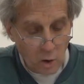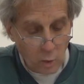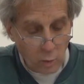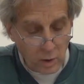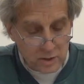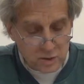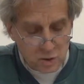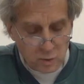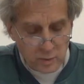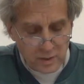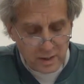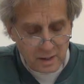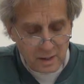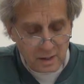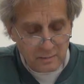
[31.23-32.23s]
What do
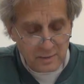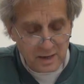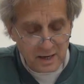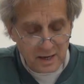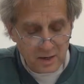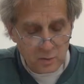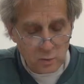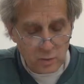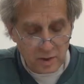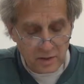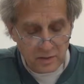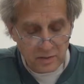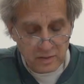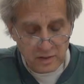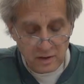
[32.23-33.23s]
we begin
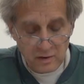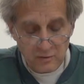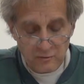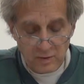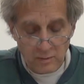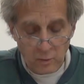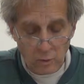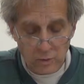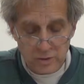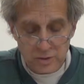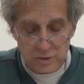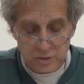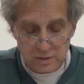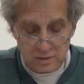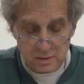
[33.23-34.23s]
with from
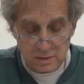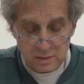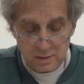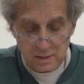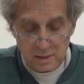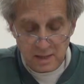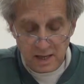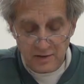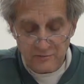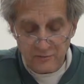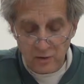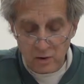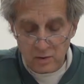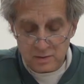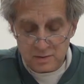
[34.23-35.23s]
origin in a
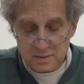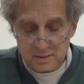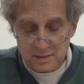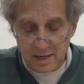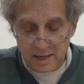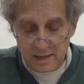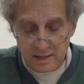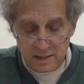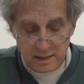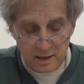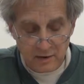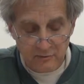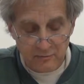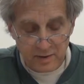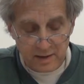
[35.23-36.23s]
fallen state
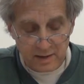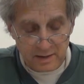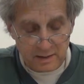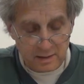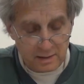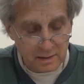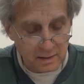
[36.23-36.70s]
of being?